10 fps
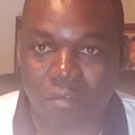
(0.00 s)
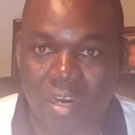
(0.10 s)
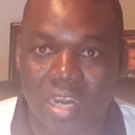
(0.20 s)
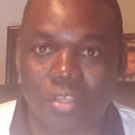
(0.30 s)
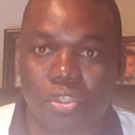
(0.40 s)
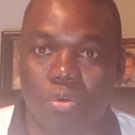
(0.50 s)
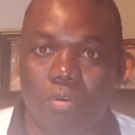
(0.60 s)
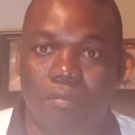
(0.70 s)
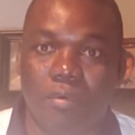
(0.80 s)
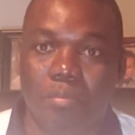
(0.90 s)
right?
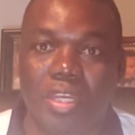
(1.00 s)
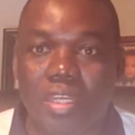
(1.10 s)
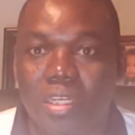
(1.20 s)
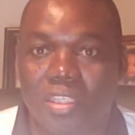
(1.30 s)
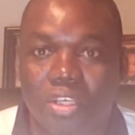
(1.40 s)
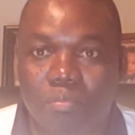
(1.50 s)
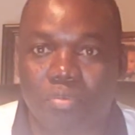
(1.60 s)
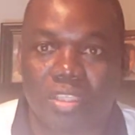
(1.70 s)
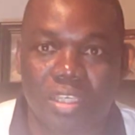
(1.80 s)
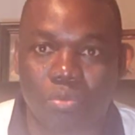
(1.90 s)
So for me, the thought
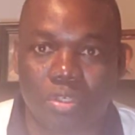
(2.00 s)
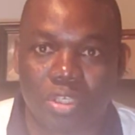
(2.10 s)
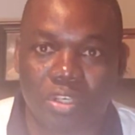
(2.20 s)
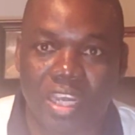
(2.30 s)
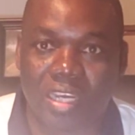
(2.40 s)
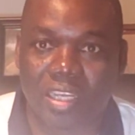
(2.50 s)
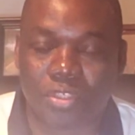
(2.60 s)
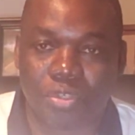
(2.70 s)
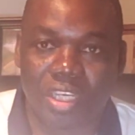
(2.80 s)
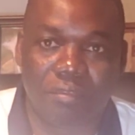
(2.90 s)
process was, okay, I get
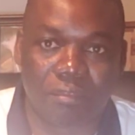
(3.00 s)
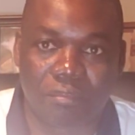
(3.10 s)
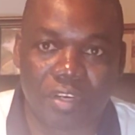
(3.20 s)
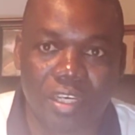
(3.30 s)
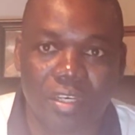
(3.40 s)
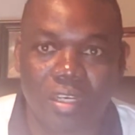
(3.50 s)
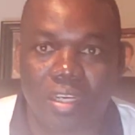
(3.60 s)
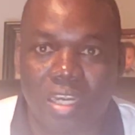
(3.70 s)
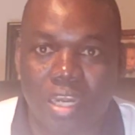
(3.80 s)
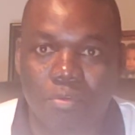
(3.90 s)
to eat for free
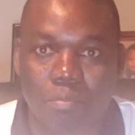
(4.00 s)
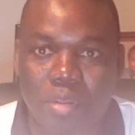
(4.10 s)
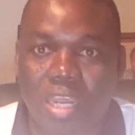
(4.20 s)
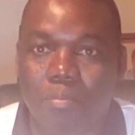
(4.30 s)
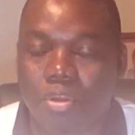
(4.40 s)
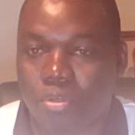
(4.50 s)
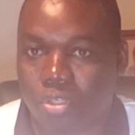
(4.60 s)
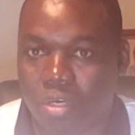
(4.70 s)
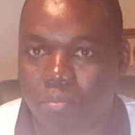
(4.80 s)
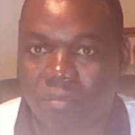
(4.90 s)
and you pay me on
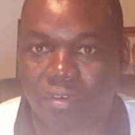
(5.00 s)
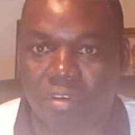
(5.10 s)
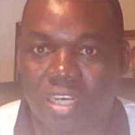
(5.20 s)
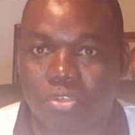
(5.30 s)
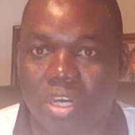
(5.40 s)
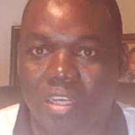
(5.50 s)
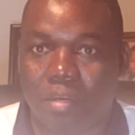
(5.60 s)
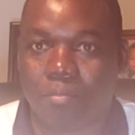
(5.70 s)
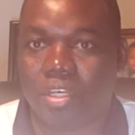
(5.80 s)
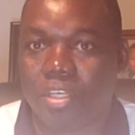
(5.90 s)
top of it, right? So I
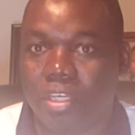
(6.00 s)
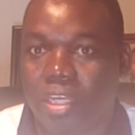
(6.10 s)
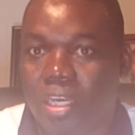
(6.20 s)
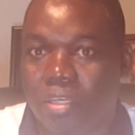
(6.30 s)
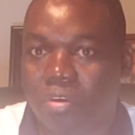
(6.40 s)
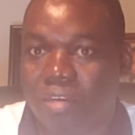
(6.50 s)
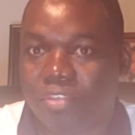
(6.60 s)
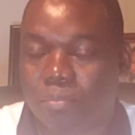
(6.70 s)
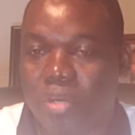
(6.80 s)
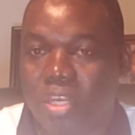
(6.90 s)
get money and I don't have
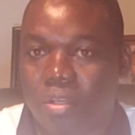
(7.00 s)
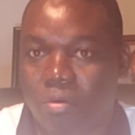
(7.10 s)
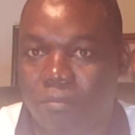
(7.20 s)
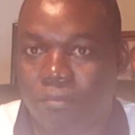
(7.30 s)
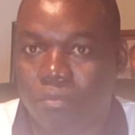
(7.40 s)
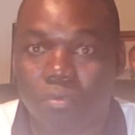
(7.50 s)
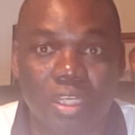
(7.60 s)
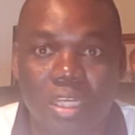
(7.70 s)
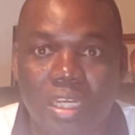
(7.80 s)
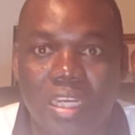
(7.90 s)
to spend it on food.
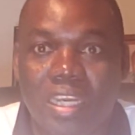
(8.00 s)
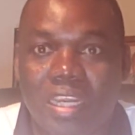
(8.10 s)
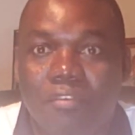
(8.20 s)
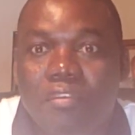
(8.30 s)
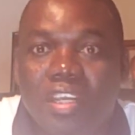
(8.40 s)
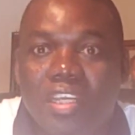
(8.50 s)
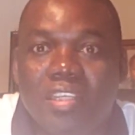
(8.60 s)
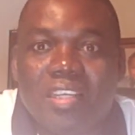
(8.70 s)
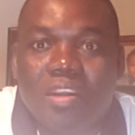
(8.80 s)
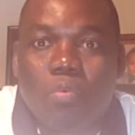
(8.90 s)
There really
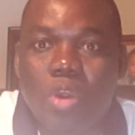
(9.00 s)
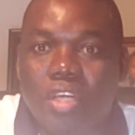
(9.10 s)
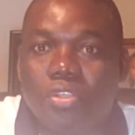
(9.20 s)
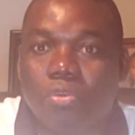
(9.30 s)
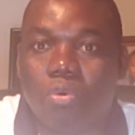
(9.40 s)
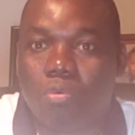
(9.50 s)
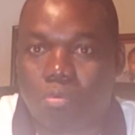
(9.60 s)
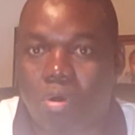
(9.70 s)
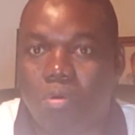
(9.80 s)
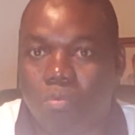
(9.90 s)
isn't a way to go
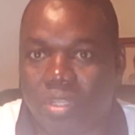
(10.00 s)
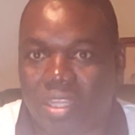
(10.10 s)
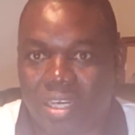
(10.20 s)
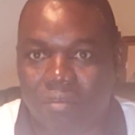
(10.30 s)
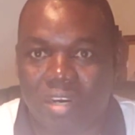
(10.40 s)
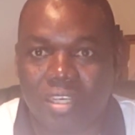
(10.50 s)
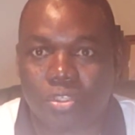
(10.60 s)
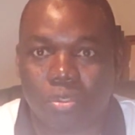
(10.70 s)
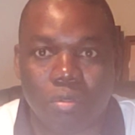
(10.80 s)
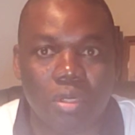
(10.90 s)
wrong with that, right?
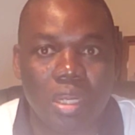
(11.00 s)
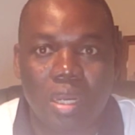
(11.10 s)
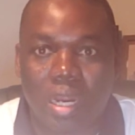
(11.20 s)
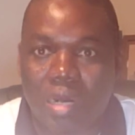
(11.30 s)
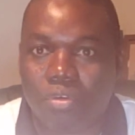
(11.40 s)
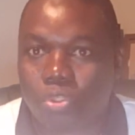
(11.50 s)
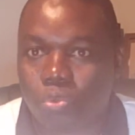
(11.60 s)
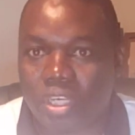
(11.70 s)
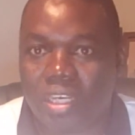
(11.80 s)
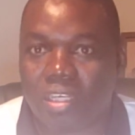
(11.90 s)
So I was
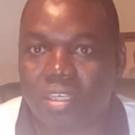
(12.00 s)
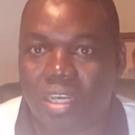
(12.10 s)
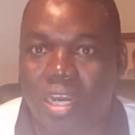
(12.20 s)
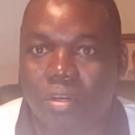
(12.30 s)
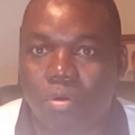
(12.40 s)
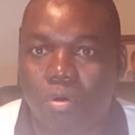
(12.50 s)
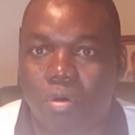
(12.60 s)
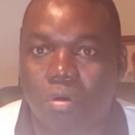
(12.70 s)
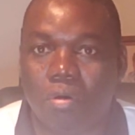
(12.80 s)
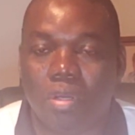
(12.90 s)
working at the dining
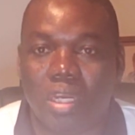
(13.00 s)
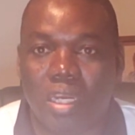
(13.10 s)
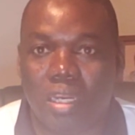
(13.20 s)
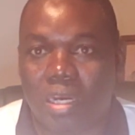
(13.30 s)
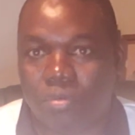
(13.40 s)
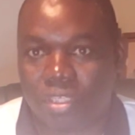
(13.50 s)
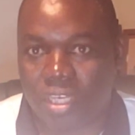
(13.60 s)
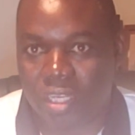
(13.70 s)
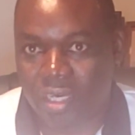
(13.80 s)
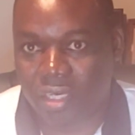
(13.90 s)
hall and I was
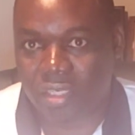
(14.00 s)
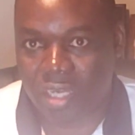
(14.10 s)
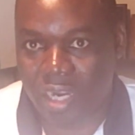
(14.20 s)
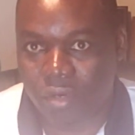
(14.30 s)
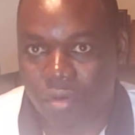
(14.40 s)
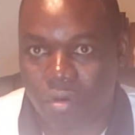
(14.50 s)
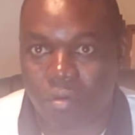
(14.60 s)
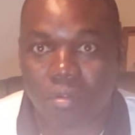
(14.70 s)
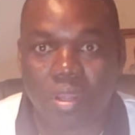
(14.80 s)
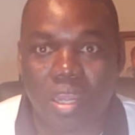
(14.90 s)
eating at the dining
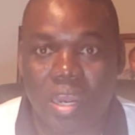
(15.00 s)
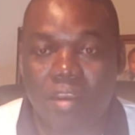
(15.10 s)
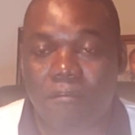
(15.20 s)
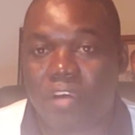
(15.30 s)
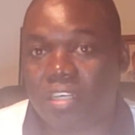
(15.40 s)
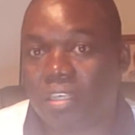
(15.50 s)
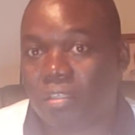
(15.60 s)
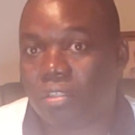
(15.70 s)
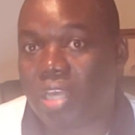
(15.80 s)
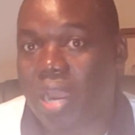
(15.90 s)
hall. And in fact, the
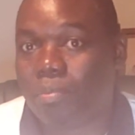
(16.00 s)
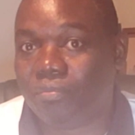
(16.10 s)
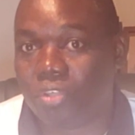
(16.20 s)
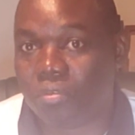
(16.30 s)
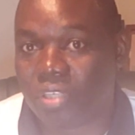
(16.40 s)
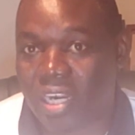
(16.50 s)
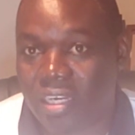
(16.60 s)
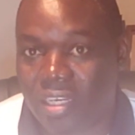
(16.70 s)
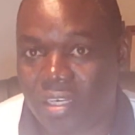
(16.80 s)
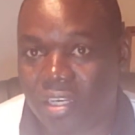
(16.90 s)
type of jobs that I
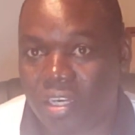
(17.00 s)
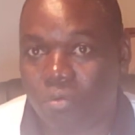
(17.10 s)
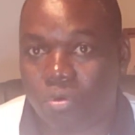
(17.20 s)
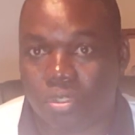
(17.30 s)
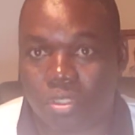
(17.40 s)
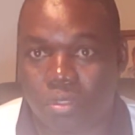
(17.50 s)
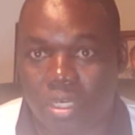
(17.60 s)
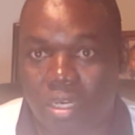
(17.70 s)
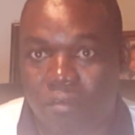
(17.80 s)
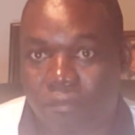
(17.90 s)
did there was
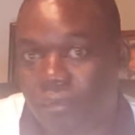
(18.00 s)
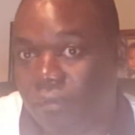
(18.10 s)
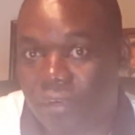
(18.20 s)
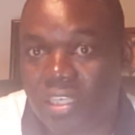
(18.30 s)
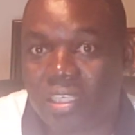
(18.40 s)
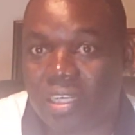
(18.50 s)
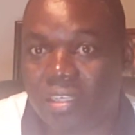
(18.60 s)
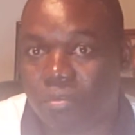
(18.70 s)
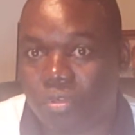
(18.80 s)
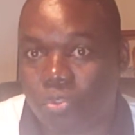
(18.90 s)
the first thing I
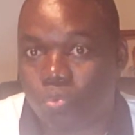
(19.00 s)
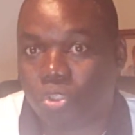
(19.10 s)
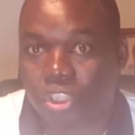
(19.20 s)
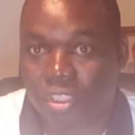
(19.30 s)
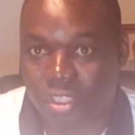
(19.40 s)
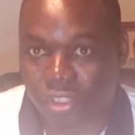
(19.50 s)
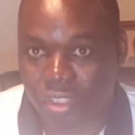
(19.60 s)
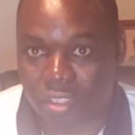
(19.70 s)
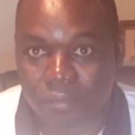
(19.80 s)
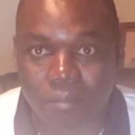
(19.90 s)
did was washing
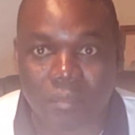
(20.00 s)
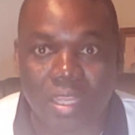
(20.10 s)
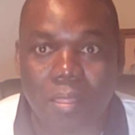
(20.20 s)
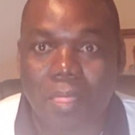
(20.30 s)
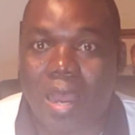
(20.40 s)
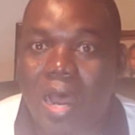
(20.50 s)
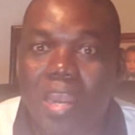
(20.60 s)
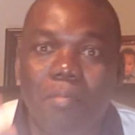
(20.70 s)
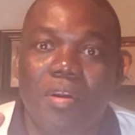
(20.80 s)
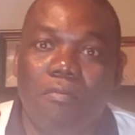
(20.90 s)
dishes. I
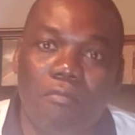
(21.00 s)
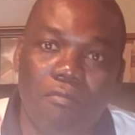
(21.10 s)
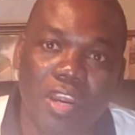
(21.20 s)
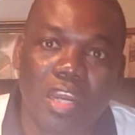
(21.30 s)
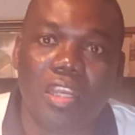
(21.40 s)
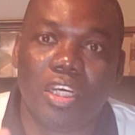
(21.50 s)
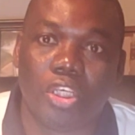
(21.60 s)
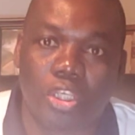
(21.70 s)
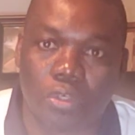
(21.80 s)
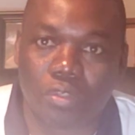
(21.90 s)
am a really
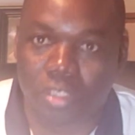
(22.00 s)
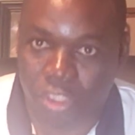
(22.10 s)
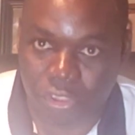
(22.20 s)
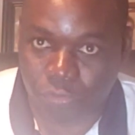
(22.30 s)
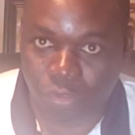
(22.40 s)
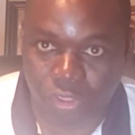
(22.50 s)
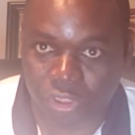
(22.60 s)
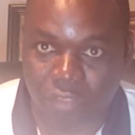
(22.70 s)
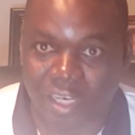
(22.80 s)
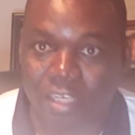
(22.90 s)
good
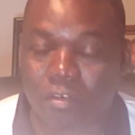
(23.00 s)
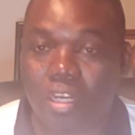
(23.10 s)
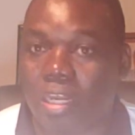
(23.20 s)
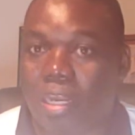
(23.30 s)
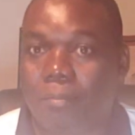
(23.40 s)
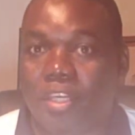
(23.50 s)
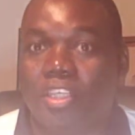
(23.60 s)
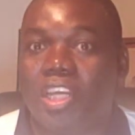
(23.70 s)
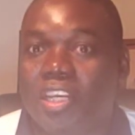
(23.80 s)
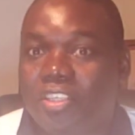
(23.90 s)
dishwasher, right? I mean,
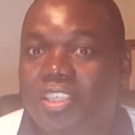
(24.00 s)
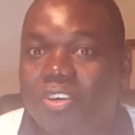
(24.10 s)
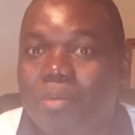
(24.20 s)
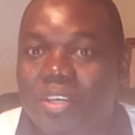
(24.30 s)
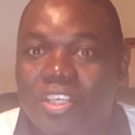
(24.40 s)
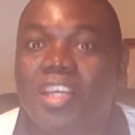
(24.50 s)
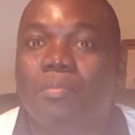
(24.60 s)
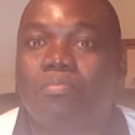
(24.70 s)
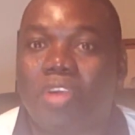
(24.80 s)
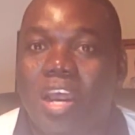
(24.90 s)
talk about
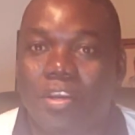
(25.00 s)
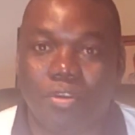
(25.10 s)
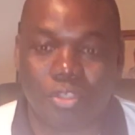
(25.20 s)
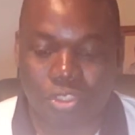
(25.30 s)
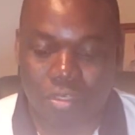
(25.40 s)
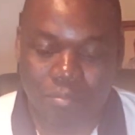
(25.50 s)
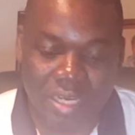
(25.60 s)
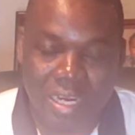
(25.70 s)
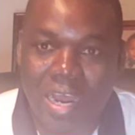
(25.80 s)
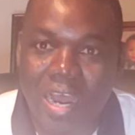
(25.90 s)
taking pride in your job,
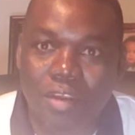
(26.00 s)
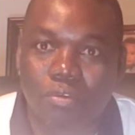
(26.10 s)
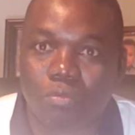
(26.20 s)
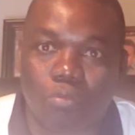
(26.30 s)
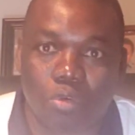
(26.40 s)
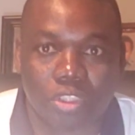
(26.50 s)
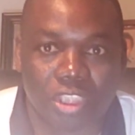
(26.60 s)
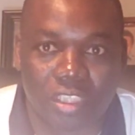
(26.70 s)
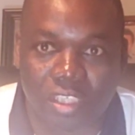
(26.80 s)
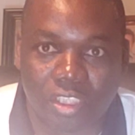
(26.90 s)
man. I could wash
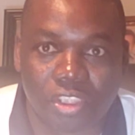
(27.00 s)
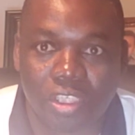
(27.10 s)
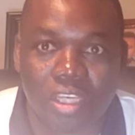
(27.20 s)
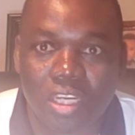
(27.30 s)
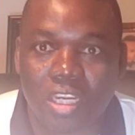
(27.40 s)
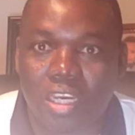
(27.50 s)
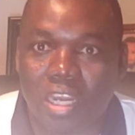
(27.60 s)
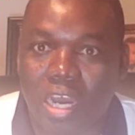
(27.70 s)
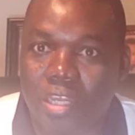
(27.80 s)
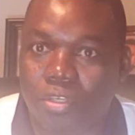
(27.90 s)
a dish
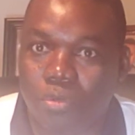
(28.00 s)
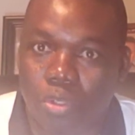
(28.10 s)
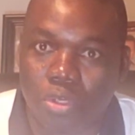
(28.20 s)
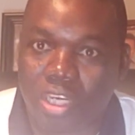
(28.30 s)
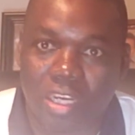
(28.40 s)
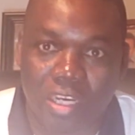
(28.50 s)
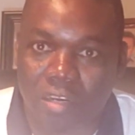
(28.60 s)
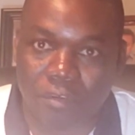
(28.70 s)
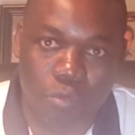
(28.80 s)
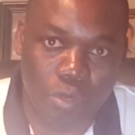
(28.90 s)
that you look at it
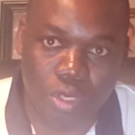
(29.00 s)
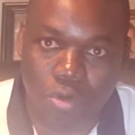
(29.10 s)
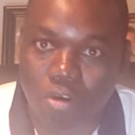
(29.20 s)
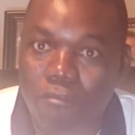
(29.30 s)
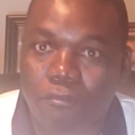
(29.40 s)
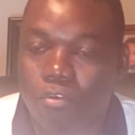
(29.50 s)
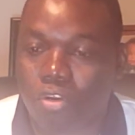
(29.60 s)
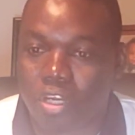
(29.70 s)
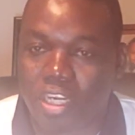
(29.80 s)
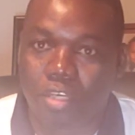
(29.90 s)
even with no food
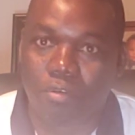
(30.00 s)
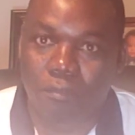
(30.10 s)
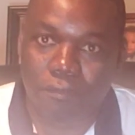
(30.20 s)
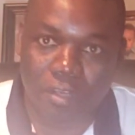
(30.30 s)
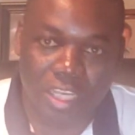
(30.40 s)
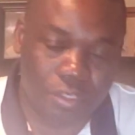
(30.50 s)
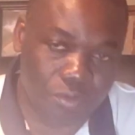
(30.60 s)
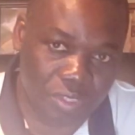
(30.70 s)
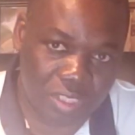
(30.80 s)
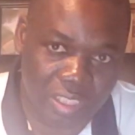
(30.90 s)
on it, you feel like
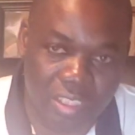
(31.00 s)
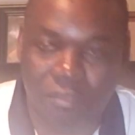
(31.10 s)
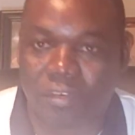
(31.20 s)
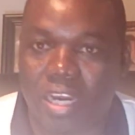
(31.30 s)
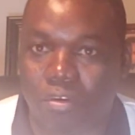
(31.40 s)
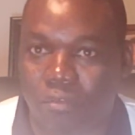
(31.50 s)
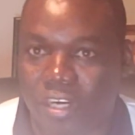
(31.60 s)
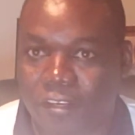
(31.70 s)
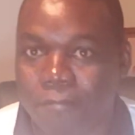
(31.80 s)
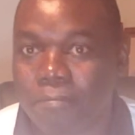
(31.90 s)
you're satisfied
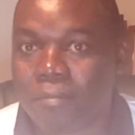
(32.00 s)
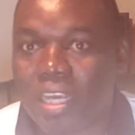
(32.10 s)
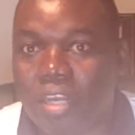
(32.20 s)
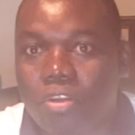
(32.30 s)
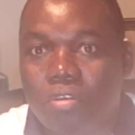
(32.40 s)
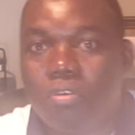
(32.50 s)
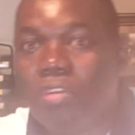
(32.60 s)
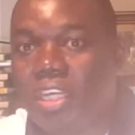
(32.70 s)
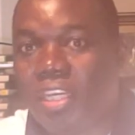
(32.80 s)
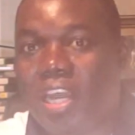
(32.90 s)
already. And not
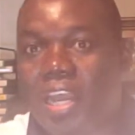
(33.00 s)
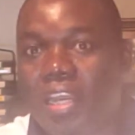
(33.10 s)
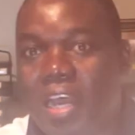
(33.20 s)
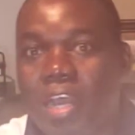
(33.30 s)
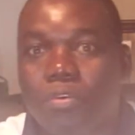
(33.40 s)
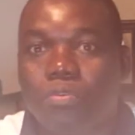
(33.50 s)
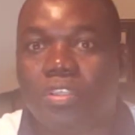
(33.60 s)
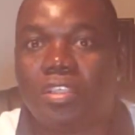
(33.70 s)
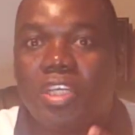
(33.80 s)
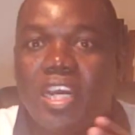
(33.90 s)
only that, I could
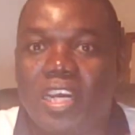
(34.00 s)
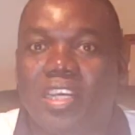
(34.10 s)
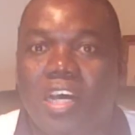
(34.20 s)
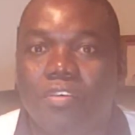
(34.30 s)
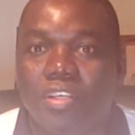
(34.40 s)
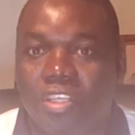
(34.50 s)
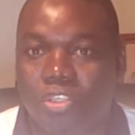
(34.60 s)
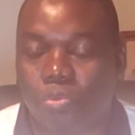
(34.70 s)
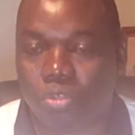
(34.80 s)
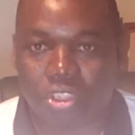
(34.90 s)
tear down the
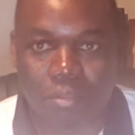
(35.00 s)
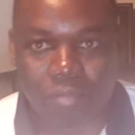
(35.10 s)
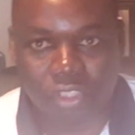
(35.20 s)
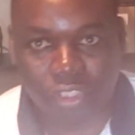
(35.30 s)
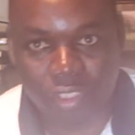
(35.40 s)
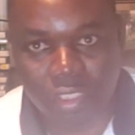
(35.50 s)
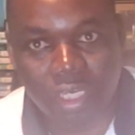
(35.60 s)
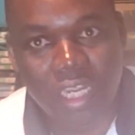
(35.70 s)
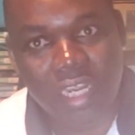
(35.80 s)
dishwashing machine